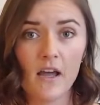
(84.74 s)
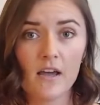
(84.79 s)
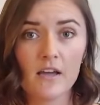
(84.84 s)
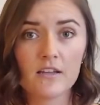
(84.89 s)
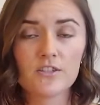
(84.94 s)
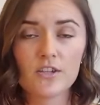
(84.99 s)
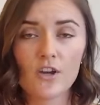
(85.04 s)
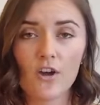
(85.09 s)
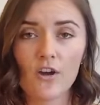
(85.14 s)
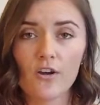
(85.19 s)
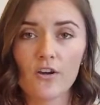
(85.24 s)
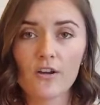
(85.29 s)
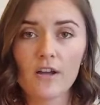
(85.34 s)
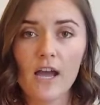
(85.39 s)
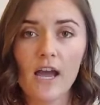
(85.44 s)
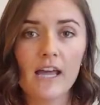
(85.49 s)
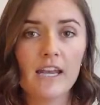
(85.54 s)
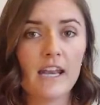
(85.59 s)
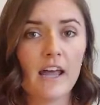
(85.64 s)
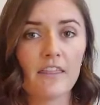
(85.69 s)
So
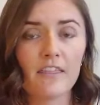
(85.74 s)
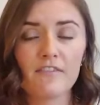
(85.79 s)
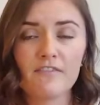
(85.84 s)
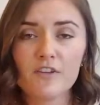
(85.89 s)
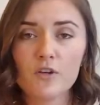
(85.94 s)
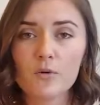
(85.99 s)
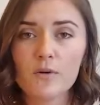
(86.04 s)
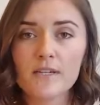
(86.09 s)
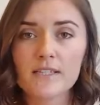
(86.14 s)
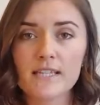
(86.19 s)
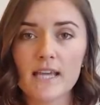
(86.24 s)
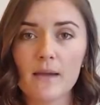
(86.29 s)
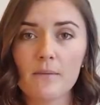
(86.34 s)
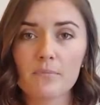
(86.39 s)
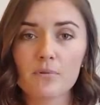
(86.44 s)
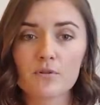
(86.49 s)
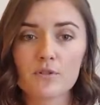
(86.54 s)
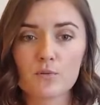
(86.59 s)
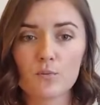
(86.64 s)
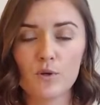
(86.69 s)
another few
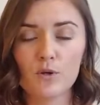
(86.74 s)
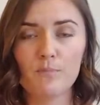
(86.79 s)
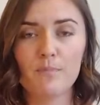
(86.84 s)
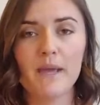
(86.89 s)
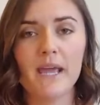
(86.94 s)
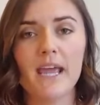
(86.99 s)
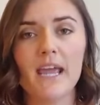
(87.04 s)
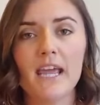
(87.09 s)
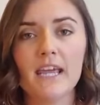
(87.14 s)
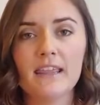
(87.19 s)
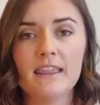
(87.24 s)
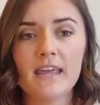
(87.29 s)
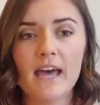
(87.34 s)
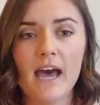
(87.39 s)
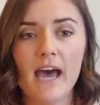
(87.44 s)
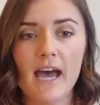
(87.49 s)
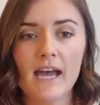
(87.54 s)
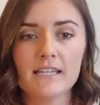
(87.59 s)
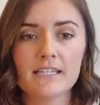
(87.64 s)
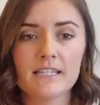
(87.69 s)
examples would be
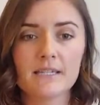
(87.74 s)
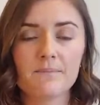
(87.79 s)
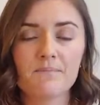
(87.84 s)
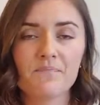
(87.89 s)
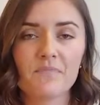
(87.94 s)
that